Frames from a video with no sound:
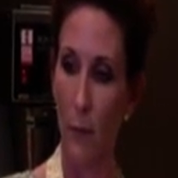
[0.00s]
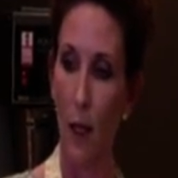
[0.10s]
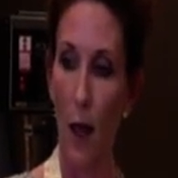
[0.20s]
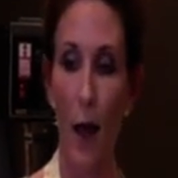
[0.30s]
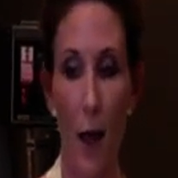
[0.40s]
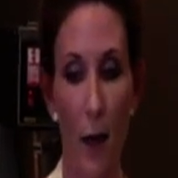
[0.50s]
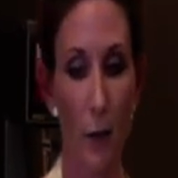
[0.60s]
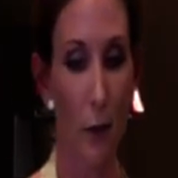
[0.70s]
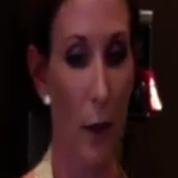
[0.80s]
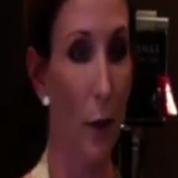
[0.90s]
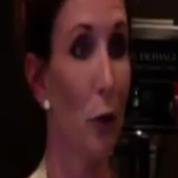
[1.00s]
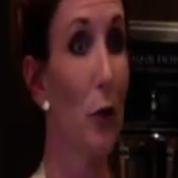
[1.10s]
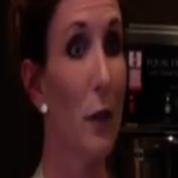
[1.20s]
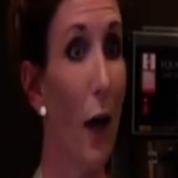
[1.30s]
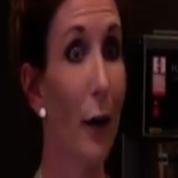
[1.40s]
And then you're
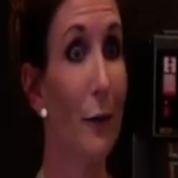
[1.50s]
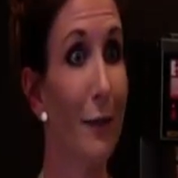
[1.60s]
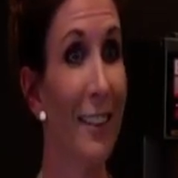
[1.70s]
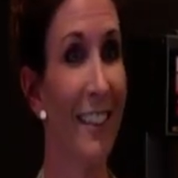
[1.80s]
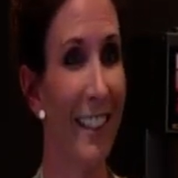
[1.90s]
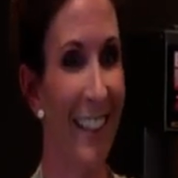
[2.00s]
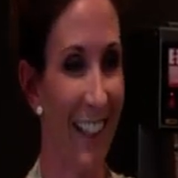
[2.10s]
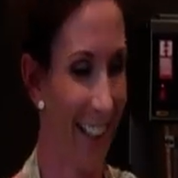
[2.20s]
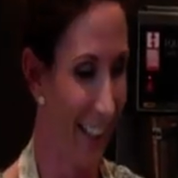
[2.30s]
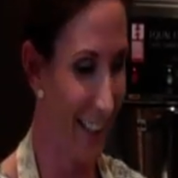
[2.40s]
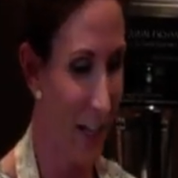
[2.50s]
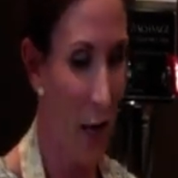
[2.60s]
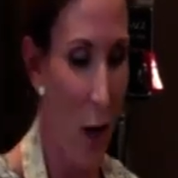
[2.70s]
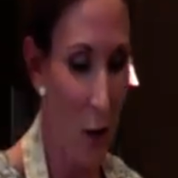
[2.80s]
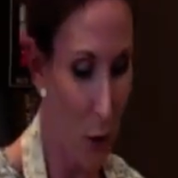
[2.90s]
done.
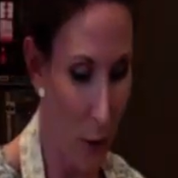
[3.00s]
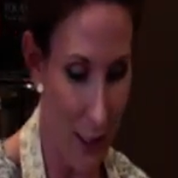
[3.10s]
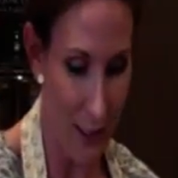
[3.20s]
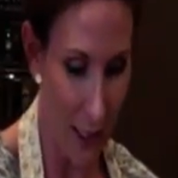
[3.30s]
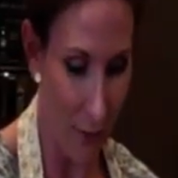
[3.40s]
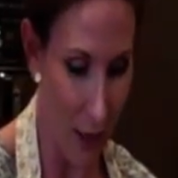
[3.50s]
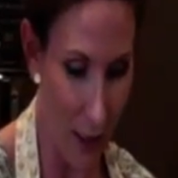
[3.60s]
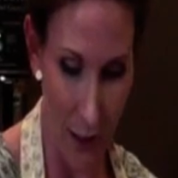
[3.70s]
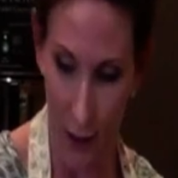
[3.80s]
So we're going to save that here.